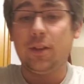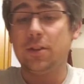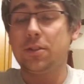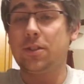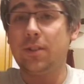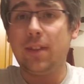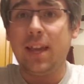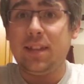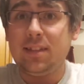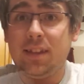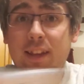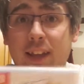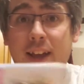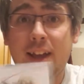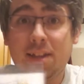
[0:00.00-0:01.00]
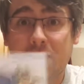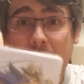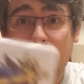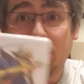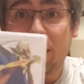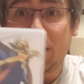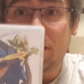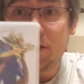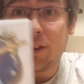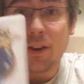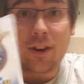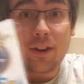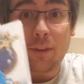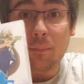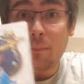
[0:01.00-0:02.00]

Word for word: So that's it guys, I'm gonna start.